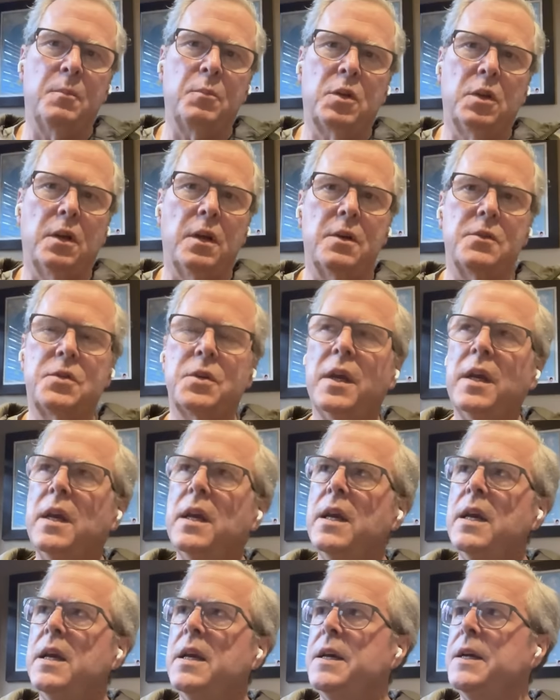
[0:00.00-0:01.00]
may come close,
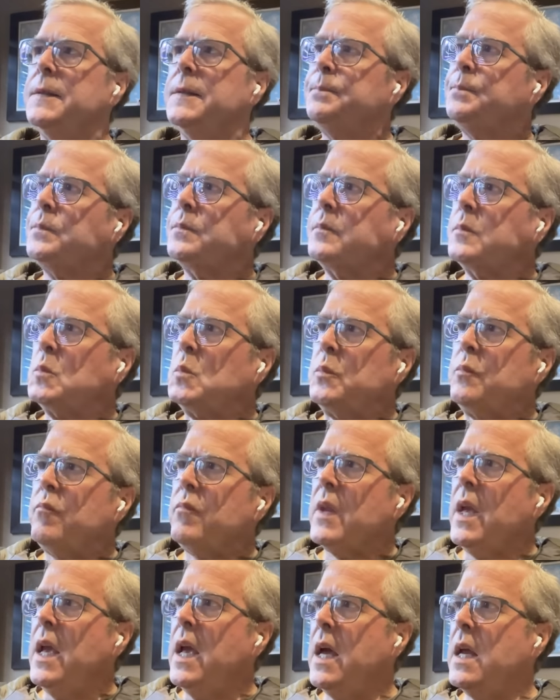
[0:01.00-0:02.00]

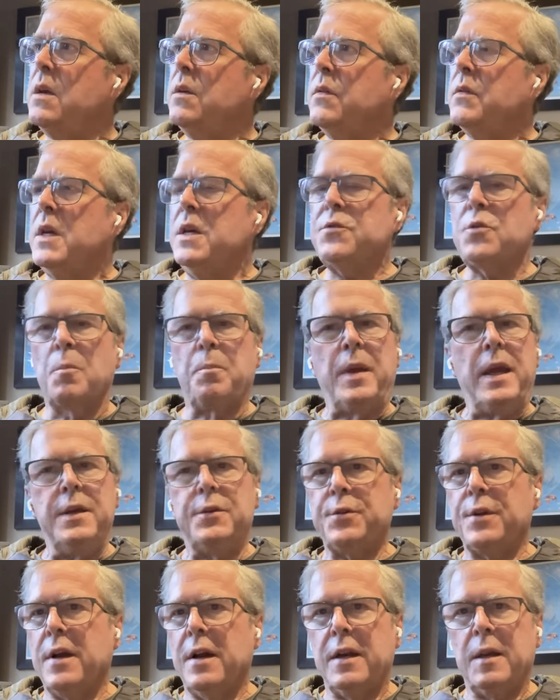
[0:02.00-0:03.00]
and these are
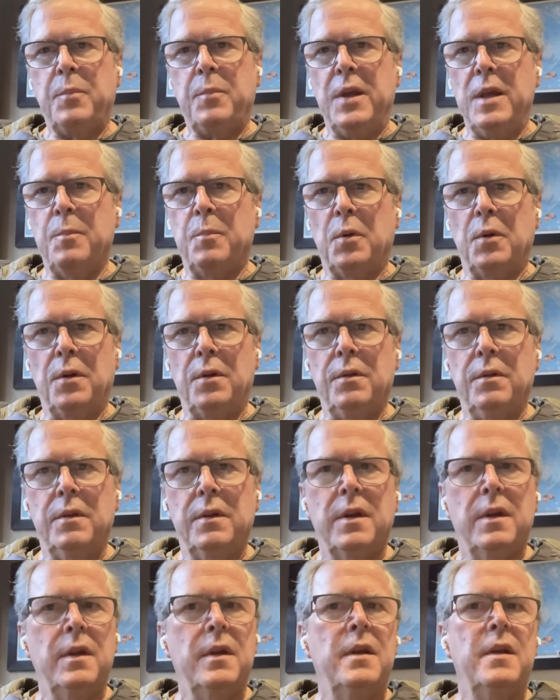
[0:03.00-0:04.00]
patriotic people.
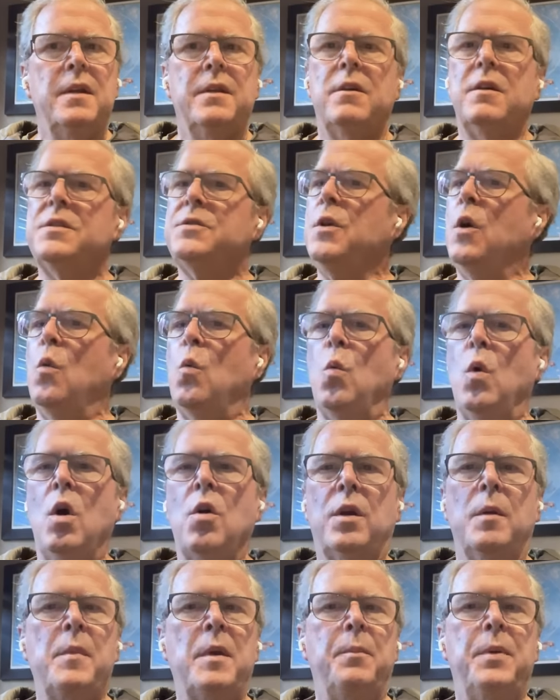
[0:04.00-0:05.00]
Mm-hmm. There is no
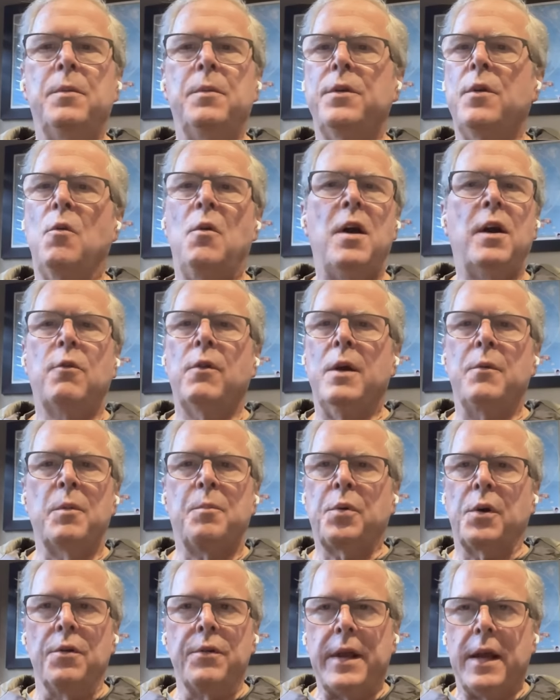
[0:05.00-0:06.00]
woke. I mean, people don't walk
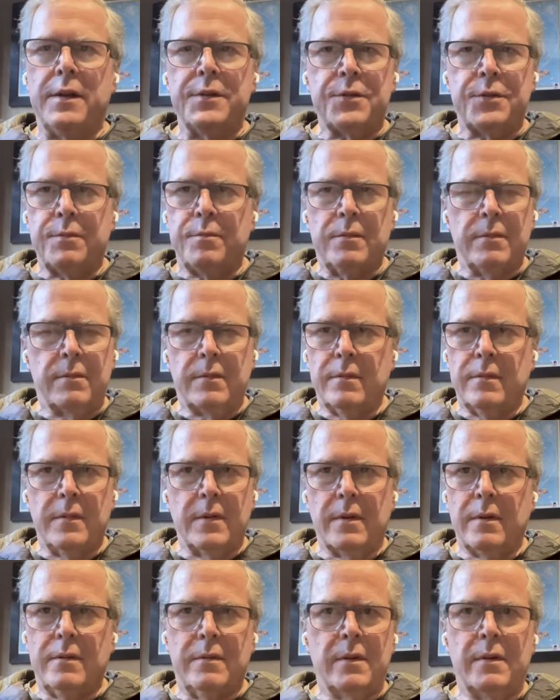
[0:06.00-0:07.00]
around with pronouns
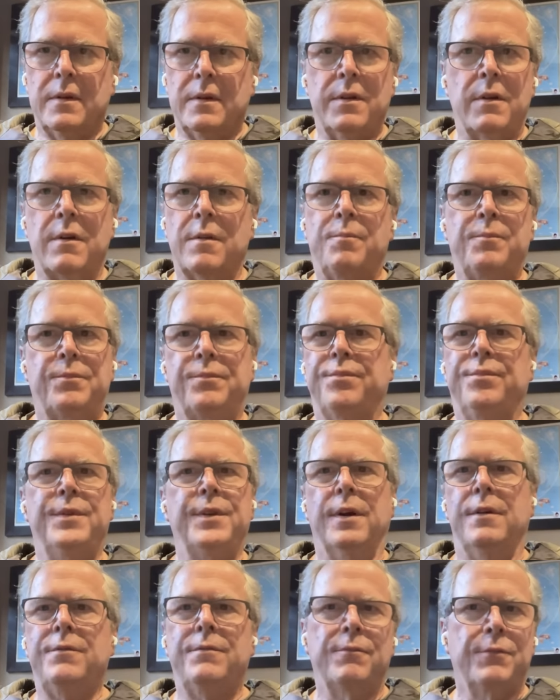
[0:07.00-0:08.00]
and their
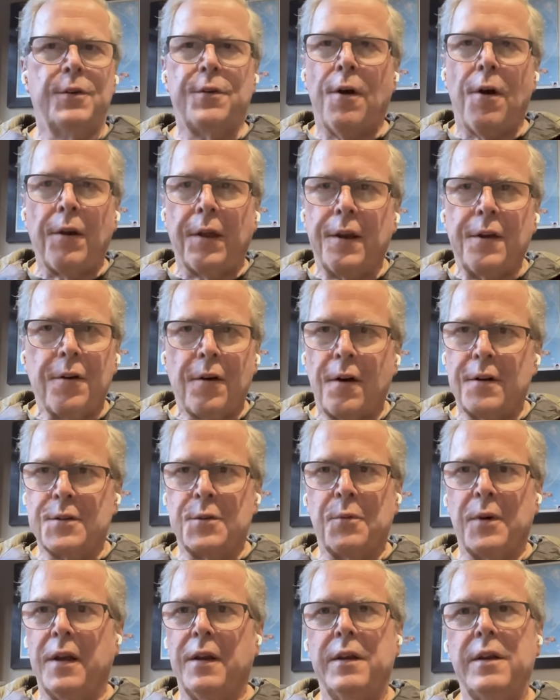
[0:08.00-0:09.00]
mm-hmm. you know calling
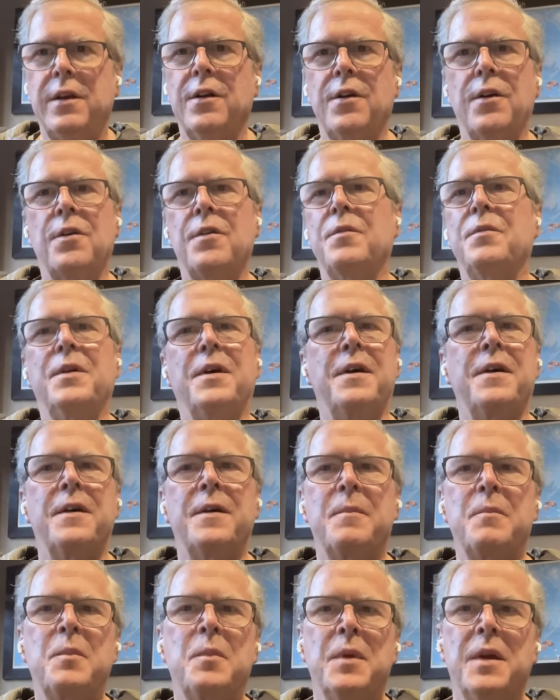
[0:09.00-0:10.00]
cards around here.
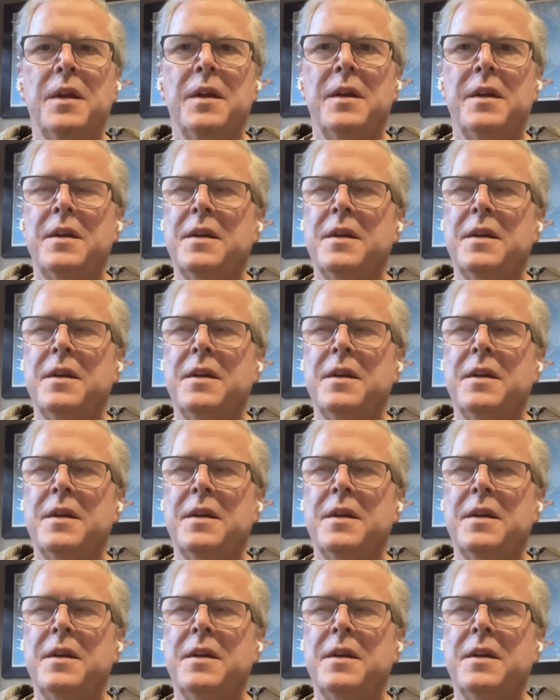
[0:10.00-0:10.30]
Um,